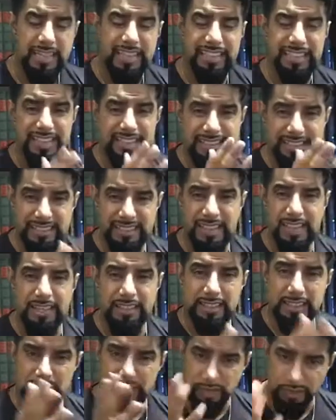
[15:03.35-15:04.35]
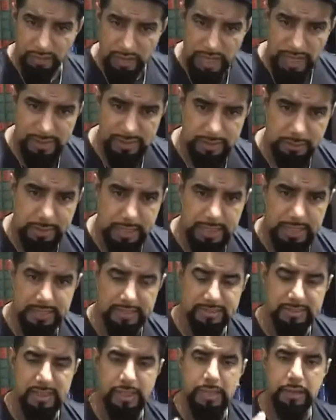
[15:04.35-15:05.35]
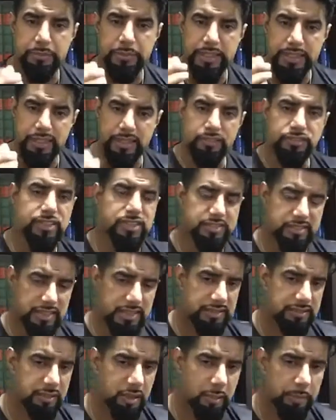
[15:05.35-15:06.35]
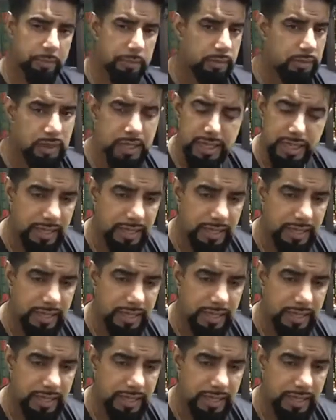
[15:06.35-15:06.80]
that this hadith of Adam alayhi salam, he gives as an example,